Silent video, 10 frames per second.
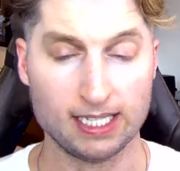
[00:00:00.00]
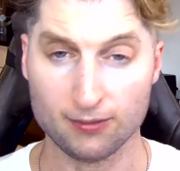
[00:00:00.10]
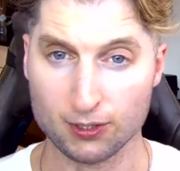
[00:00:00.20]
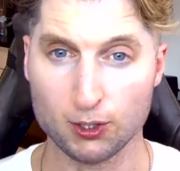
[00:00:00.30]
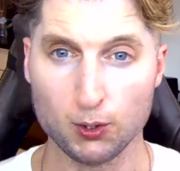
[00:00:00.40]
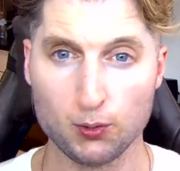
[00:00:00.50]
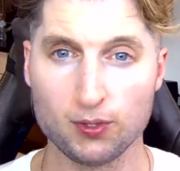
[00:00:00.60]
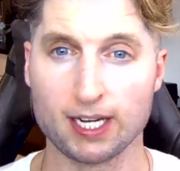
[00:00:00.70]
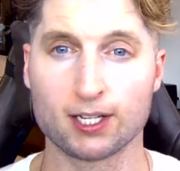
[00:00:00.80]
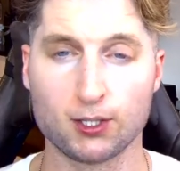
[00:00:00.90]
If you do,
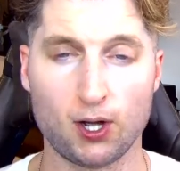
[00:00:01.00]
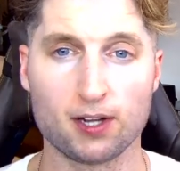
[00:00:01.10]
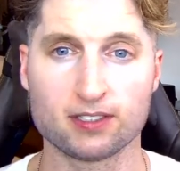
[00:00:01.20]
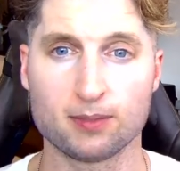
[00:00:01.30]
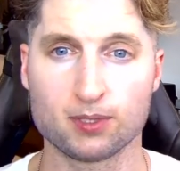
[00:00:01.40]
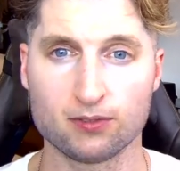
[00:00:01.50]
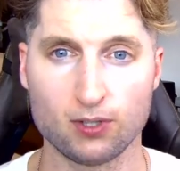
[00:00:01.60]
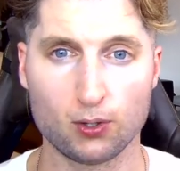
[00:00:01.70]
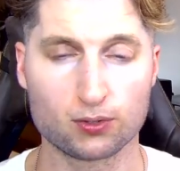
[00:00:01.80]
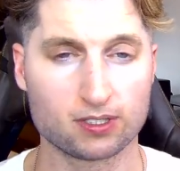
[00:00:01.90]
that could cause them to
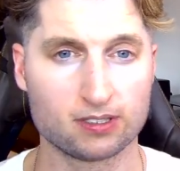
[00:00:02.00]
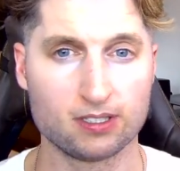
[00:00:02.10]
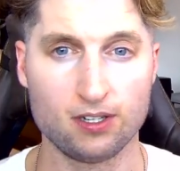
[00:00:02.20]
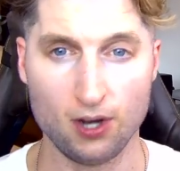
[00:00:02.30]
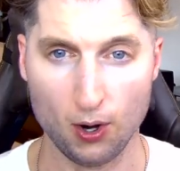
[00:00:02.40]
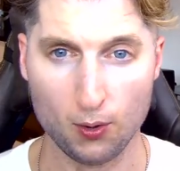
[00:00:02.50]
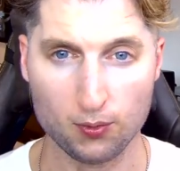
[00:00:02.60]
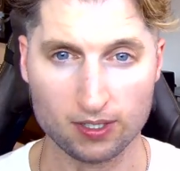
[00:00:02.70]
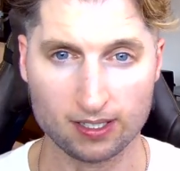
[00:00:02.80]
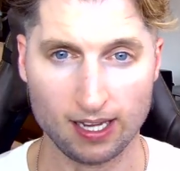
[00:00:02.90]
vote
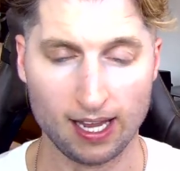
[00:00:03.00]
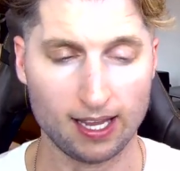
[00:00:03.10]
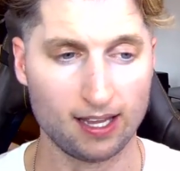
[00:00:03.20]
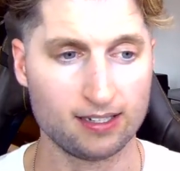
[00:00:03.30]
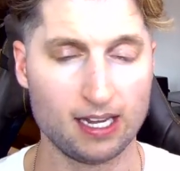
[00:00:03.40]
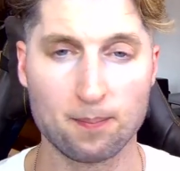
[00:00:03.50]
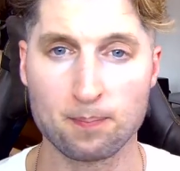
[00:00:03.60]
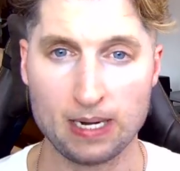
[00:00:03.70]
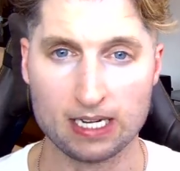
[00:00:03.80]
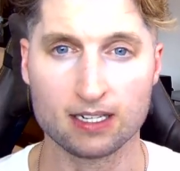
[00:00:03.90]
no and
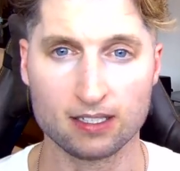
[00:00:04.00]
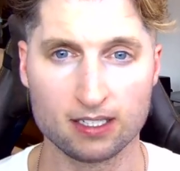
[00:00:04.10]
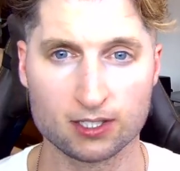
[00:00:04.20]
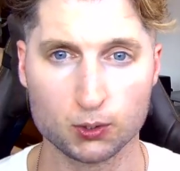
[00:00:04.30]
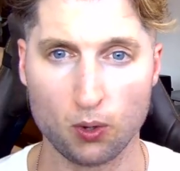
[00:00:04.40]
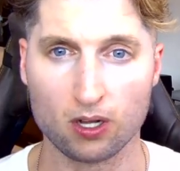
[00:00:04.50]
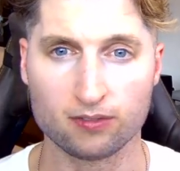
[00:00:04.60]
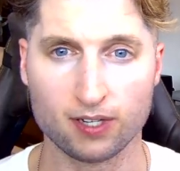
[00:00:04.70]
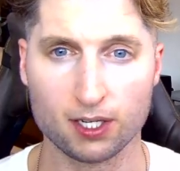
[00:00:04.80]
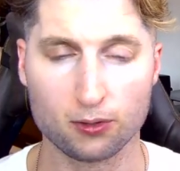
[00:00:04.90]
immediately
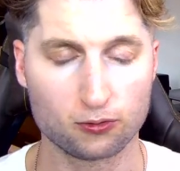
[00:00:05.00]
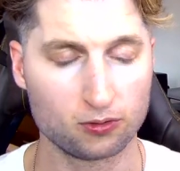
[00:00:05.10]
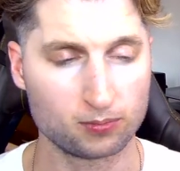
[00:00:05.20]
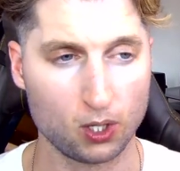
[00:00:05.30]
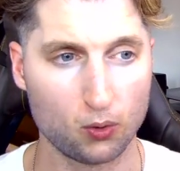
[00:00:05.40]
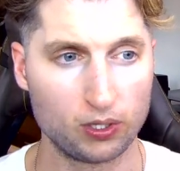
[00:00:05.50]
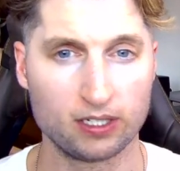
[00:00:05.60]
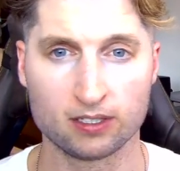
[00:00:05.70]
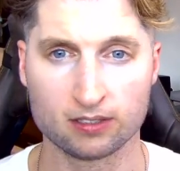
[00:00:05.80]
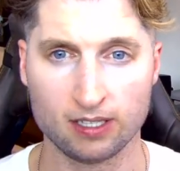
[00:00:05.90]
disqualify you from
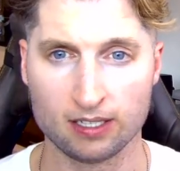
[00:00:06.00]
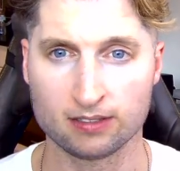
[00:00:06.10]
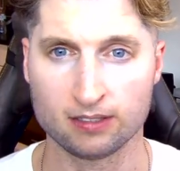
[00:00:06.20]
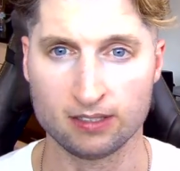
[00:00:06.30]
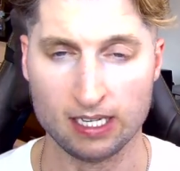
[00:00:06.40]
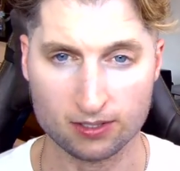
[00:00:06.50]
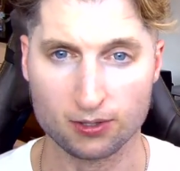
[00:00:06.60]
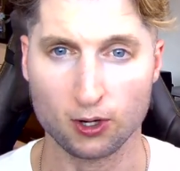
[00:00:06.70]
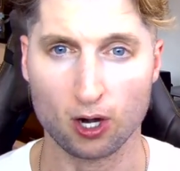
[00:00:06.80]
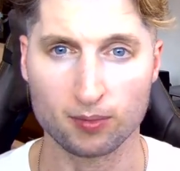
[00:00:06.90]
going into the
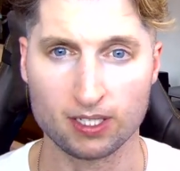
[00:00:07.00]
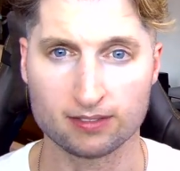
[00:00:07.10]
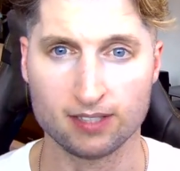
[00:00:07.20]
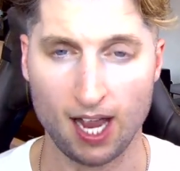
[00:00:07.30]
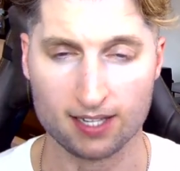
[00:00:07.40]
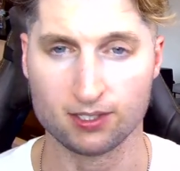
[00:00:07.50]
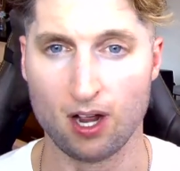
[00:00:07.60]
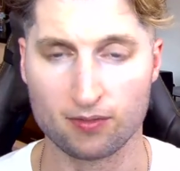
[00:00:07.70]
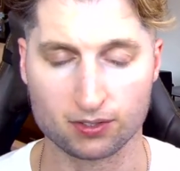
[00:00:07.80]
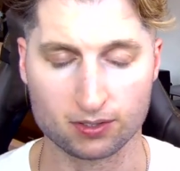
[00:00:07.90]
Army as an
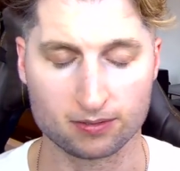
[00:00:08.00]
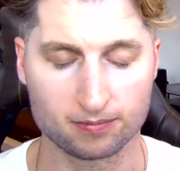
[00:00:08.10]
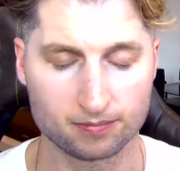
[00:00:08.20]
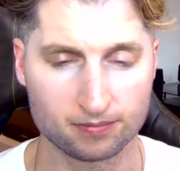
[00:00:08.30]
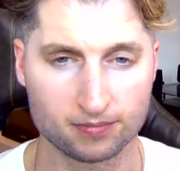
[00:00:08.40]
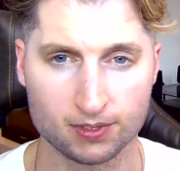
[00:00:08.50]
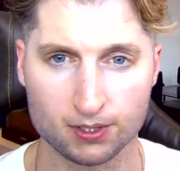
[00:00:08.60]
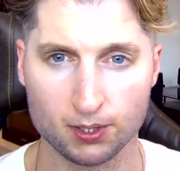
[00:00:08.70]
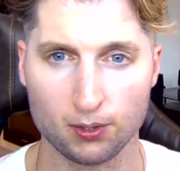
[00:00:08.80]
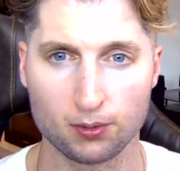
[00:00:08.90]
officer.
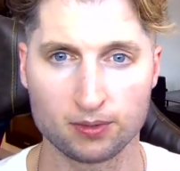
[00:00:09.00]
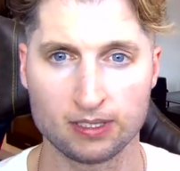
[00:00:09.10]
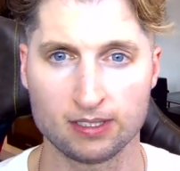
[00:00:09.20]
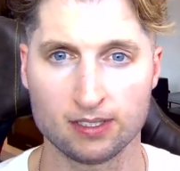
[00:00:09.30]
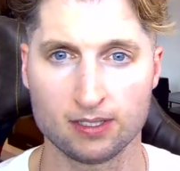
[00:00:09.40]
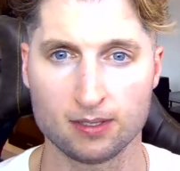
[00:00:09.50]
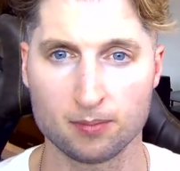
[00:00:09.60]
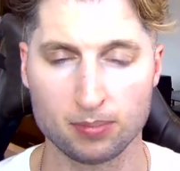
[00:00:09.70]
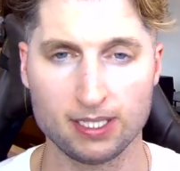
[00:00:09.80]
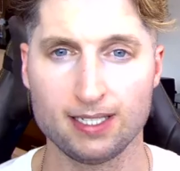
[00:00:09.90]
So
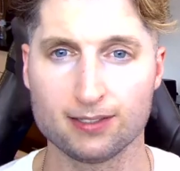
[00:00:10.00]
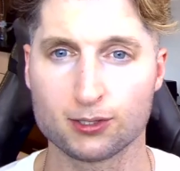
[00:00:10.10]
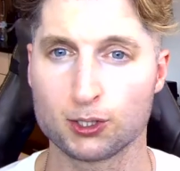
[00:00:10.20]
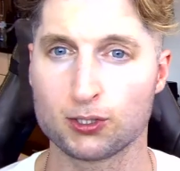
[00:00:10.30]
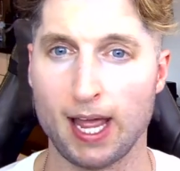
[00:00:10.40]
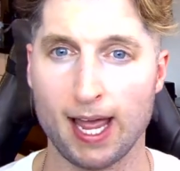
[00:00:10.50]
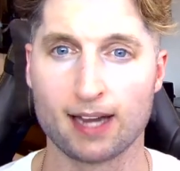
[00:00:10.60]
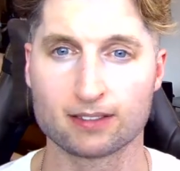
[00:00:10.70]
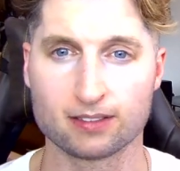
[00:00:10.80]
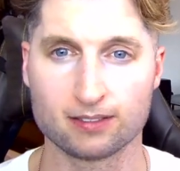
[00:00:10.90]
please just
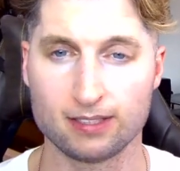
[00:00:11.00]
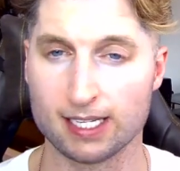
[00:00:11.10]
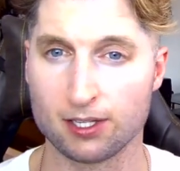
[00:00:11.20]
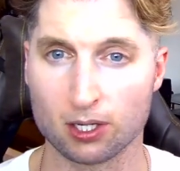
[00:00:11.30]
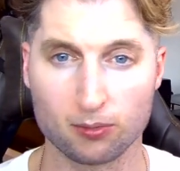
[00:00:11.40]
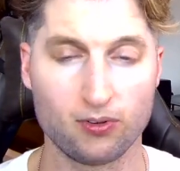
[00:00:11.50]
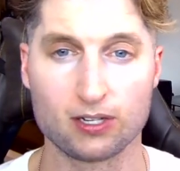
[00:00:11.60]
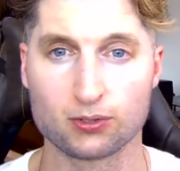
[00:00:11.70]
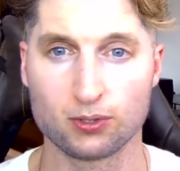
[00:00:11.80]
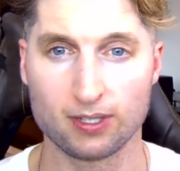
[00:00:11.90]
act like the young
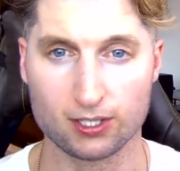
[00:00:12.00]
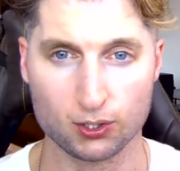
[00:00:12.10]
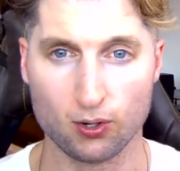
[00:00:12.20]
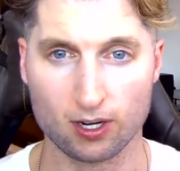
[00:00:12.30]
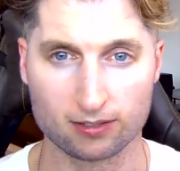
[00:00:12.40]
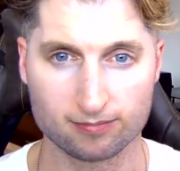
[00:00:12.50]
professional that you are.